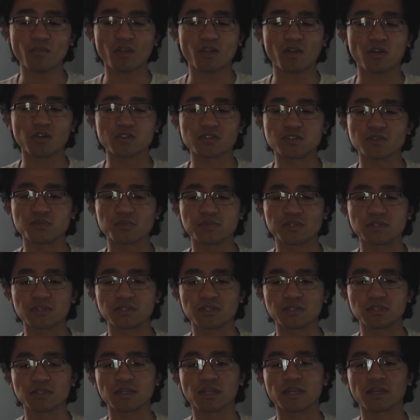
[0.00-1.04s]

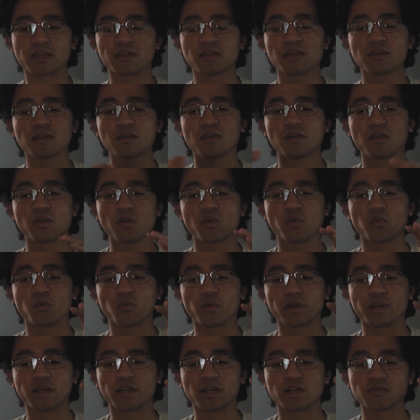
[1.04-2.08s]
ultimately, like,
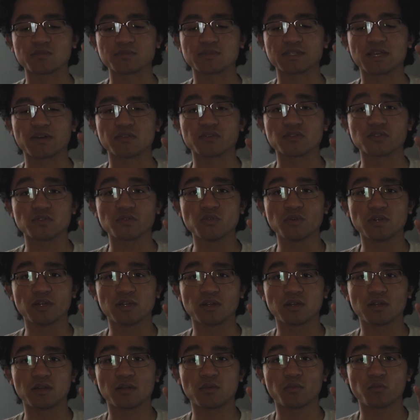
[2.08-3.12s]
when it comes down to it,
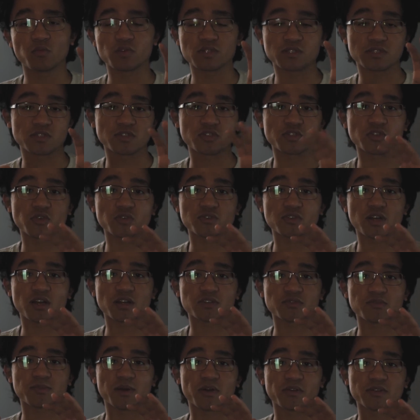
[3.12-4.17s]
which the show talks
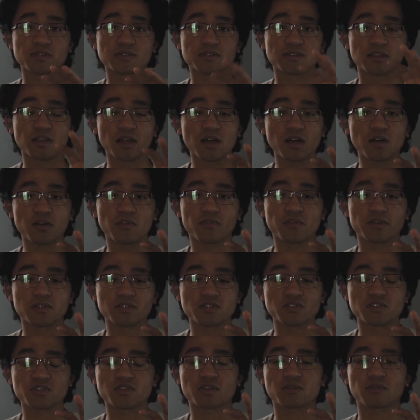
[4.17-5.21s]
about is love and
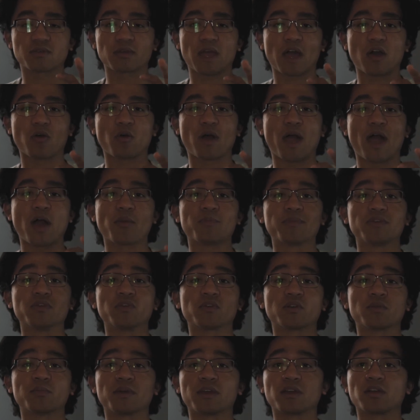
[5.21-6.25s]
just how happy you
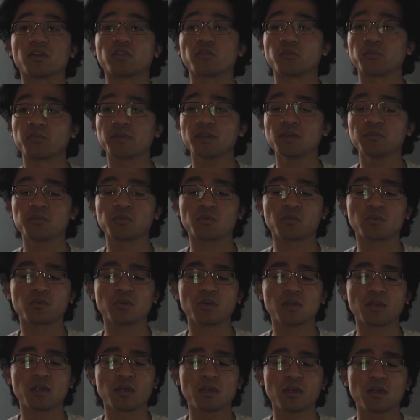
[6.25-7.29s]
can make other
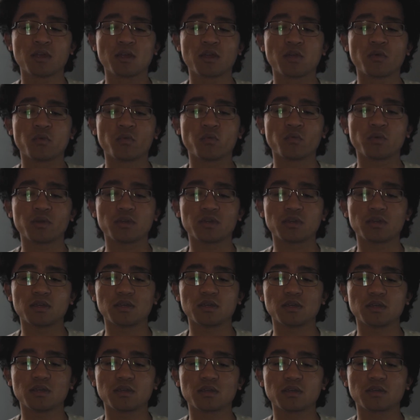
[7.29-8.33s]
people,
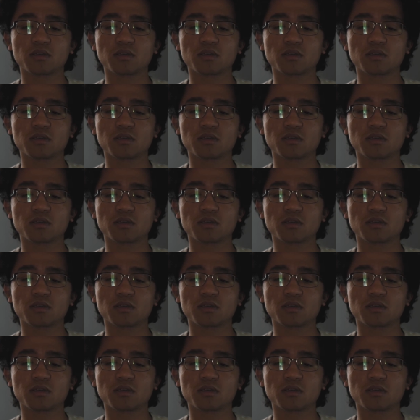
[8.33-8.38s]
we